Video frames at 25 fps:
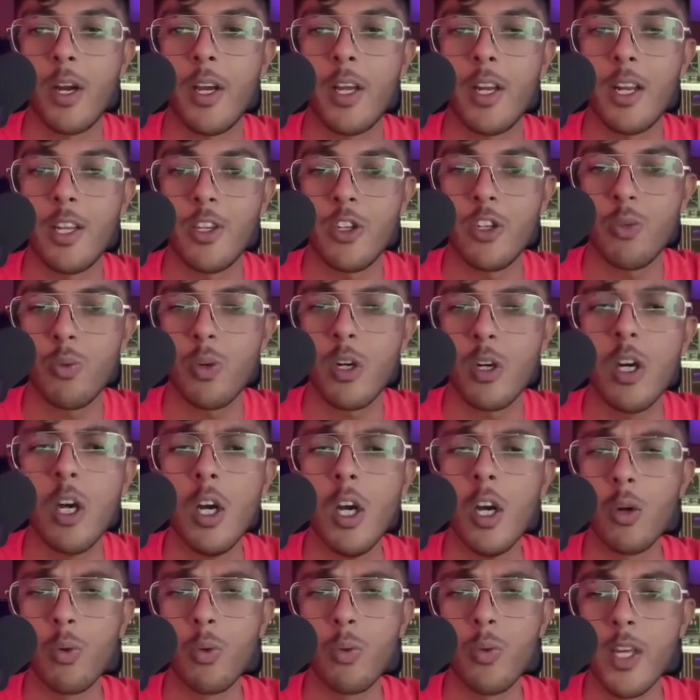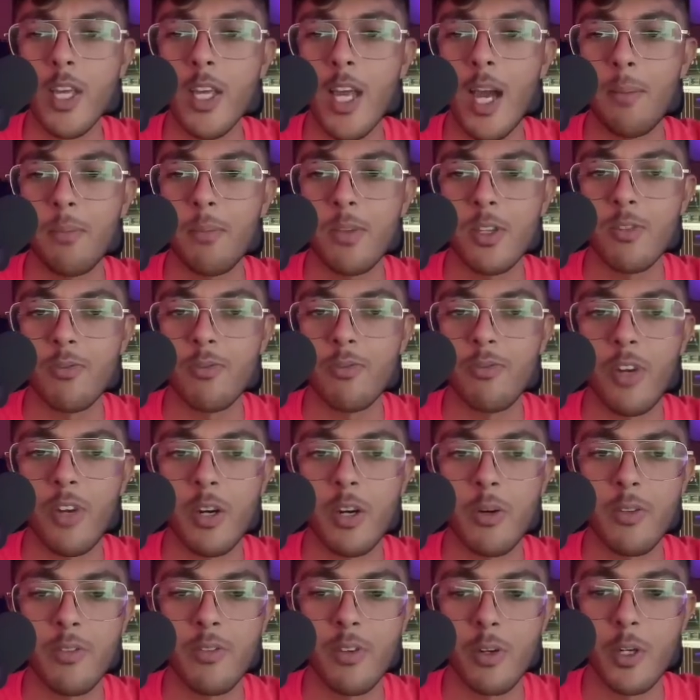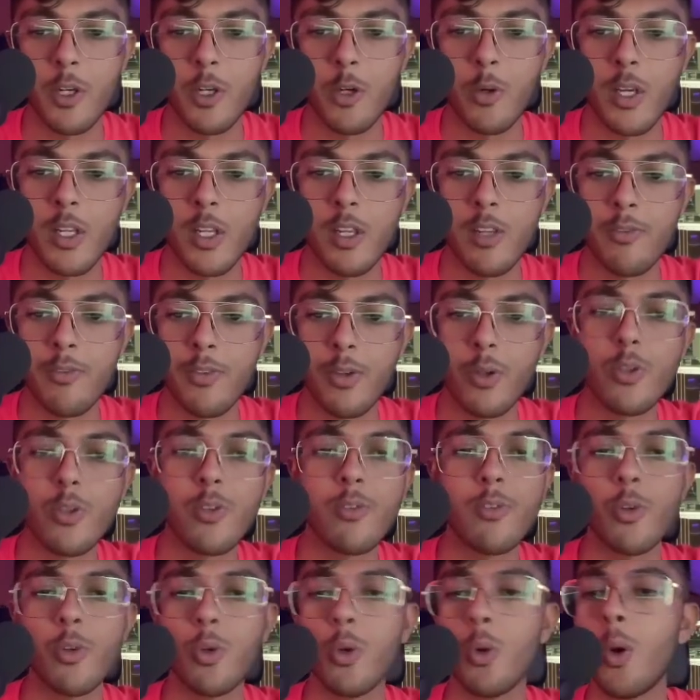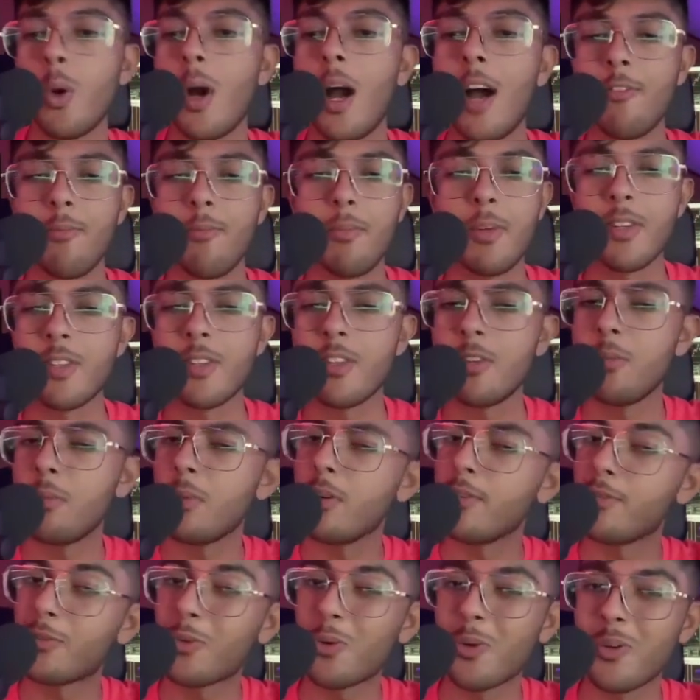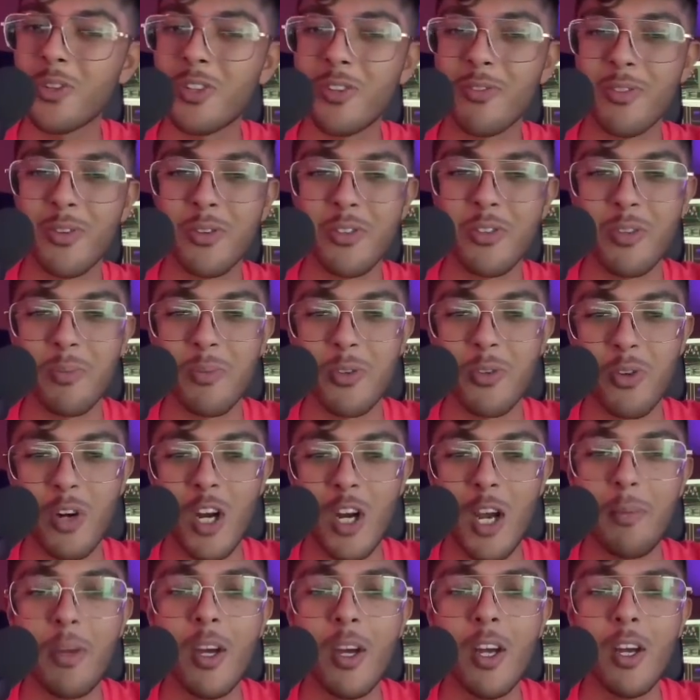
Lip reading: And I just want to recap this very quickly for those of you who have missed it. But of course, if you're subscribed,